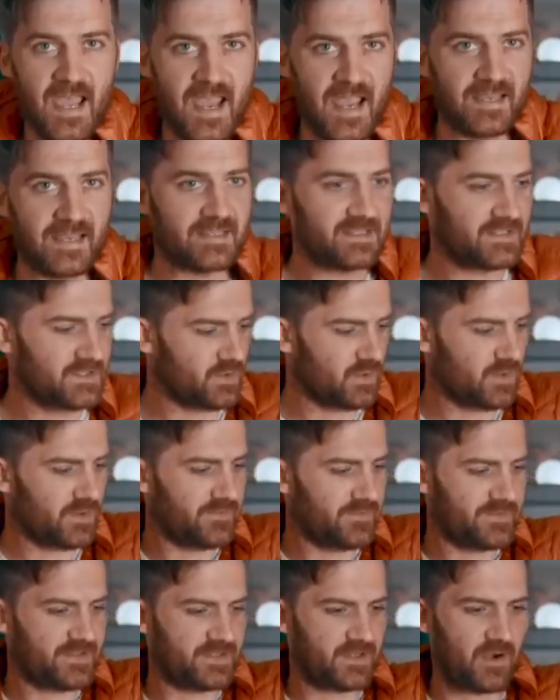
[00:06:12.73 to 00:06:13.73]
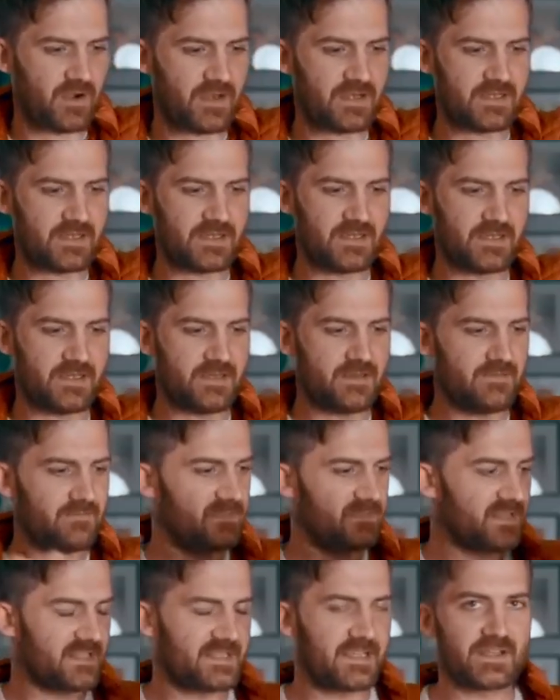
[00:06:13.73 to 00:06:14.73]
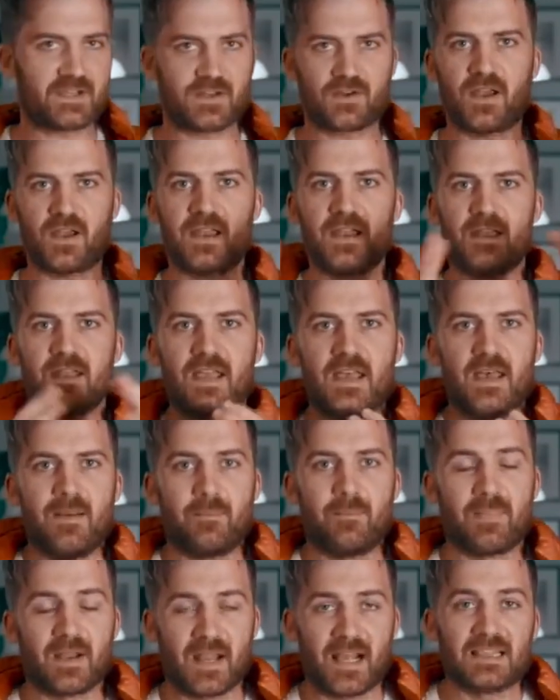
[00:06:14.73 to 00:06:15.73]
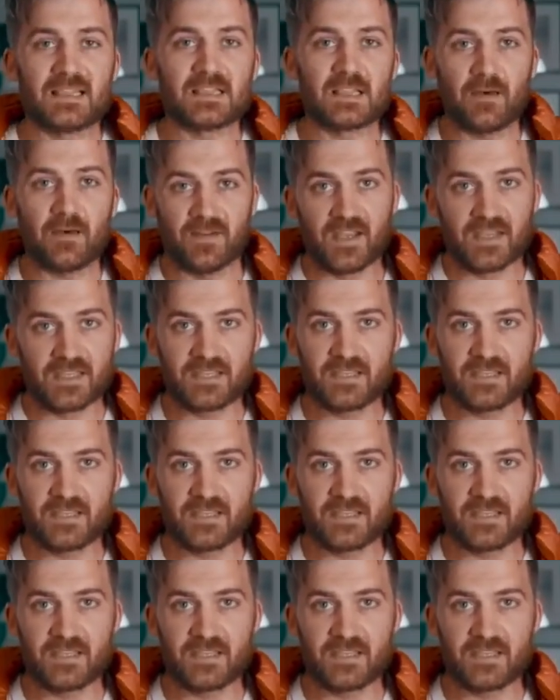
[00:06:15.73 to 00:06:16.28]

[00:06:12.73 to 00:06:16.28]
And it's sort of starting to disintegrate, but I love it.